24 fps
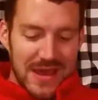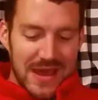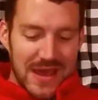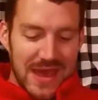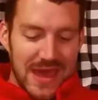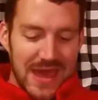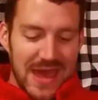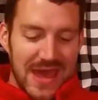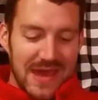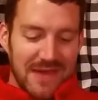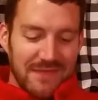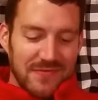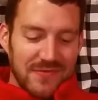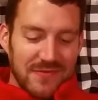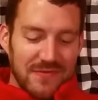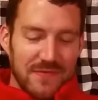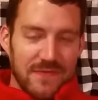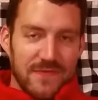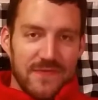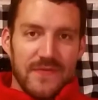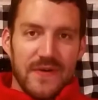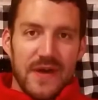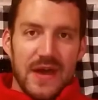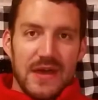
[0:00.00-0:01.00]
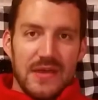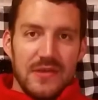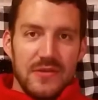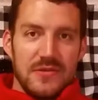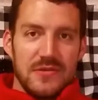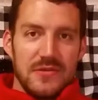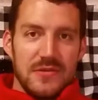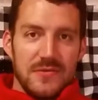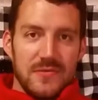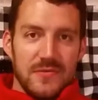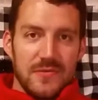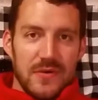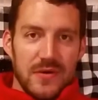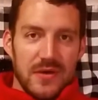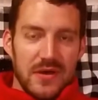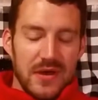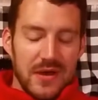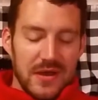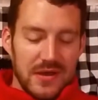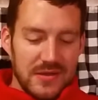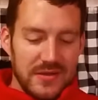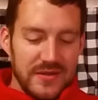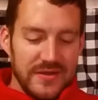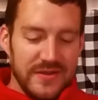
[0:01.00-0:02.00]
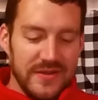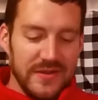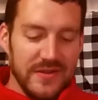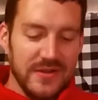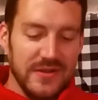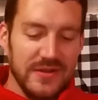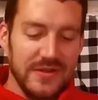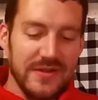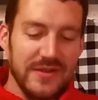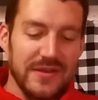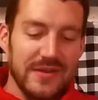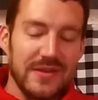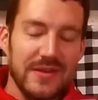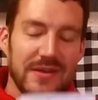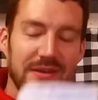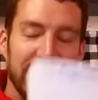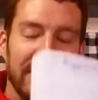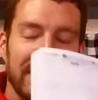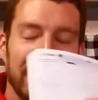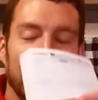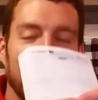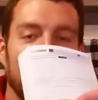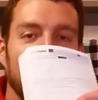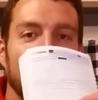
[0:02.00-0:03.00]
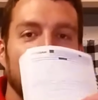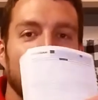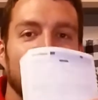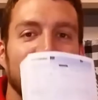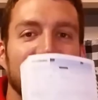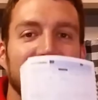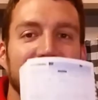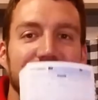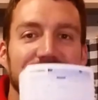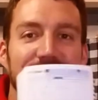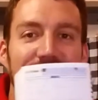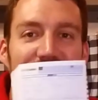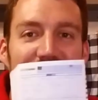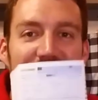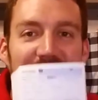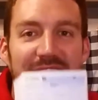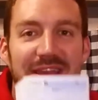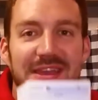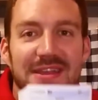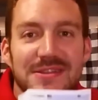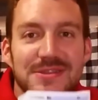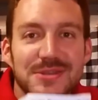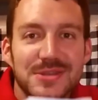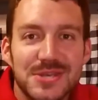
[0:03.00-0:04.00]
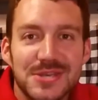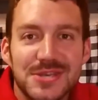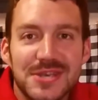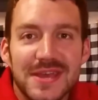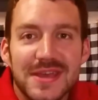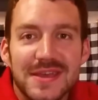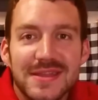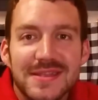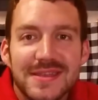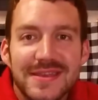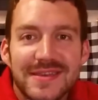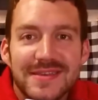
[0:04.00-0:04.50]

I have to file you under chicken shit.